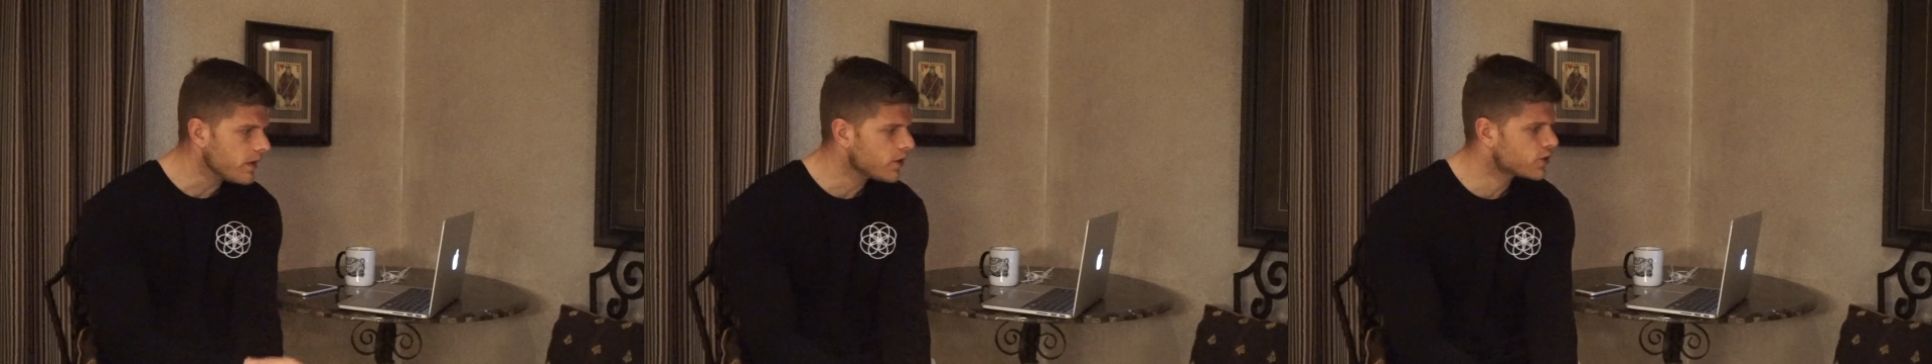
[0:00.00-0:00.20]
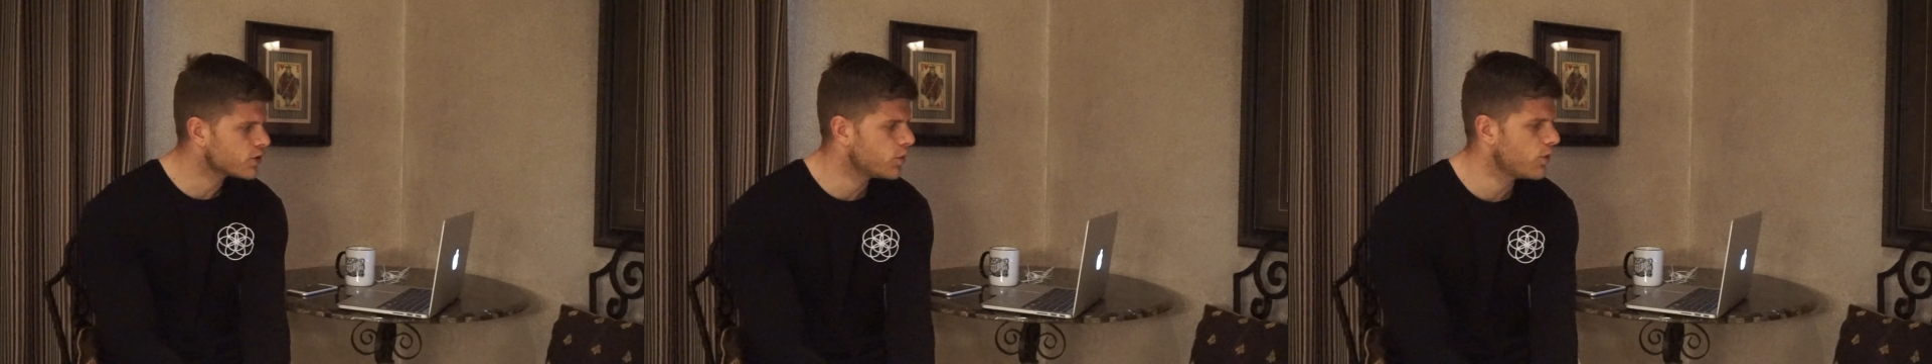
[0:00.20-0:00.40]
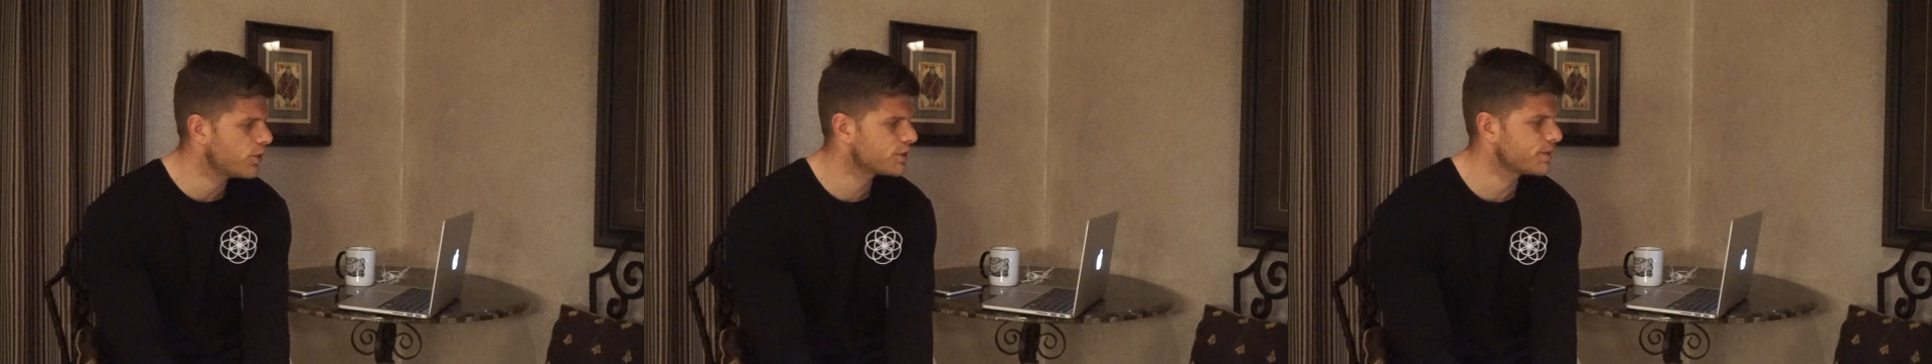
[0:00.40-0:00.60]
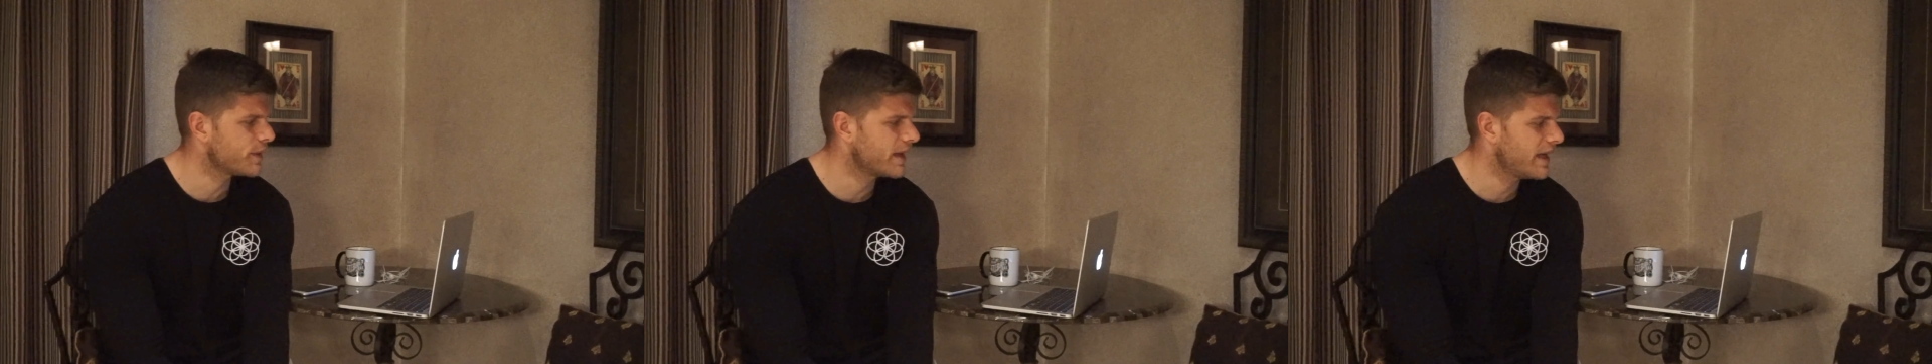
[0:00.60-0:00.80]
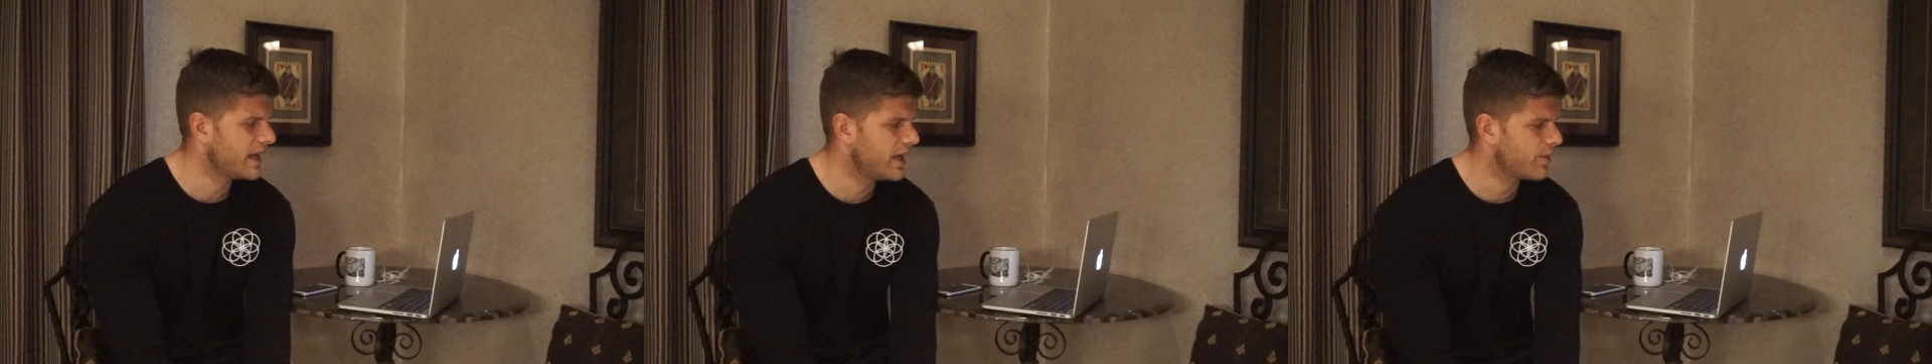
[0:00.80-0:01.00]
towards my
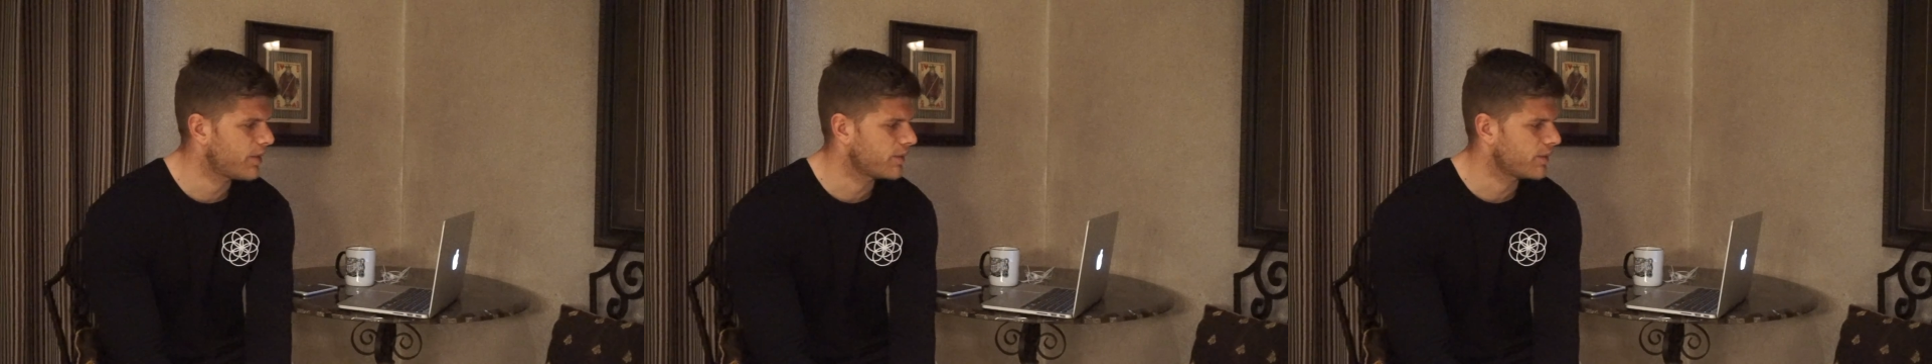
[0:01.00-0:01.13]
hip.